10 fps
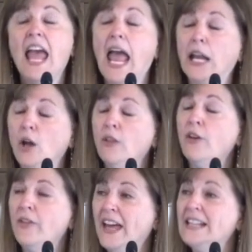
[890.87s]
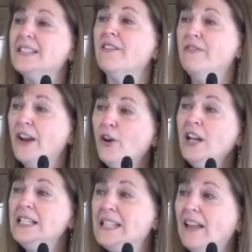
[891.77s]
And although that is a
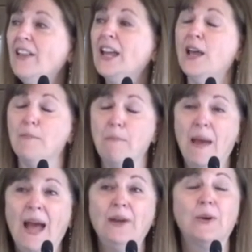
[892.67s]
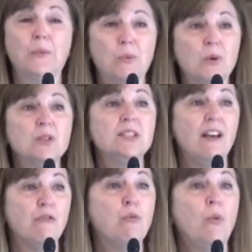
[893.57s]
very delicate matter, words
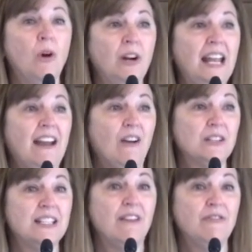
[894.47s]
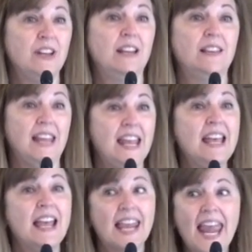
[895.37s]
of warning are definitely,
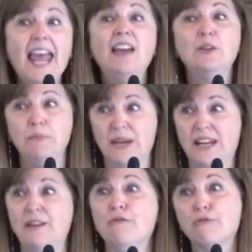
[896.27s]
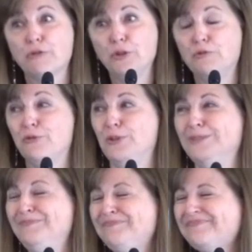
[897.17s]
can be fruitful